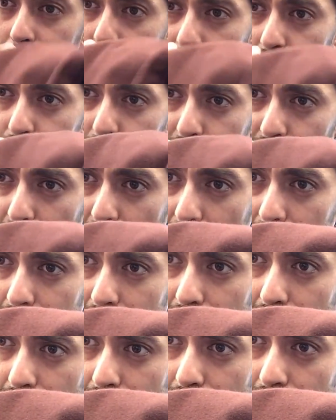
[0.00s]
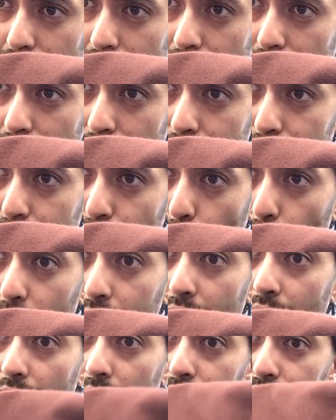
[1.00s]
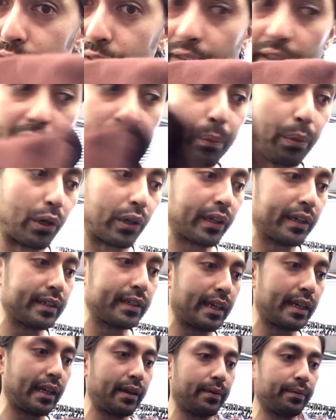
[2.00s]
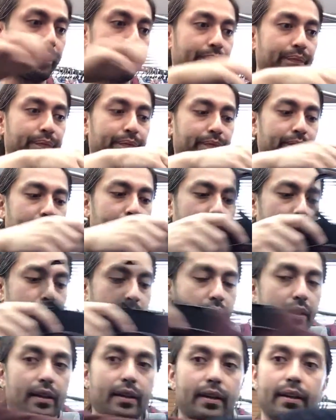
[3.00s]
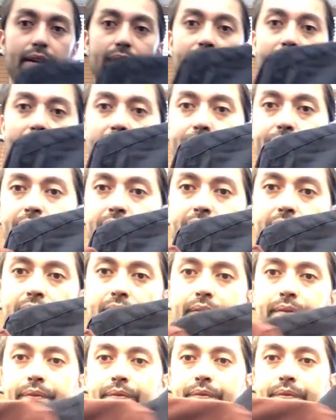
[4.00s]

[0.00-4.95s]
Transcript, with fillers: So you've got it in uh, four colors. You've got the burgundy, navy,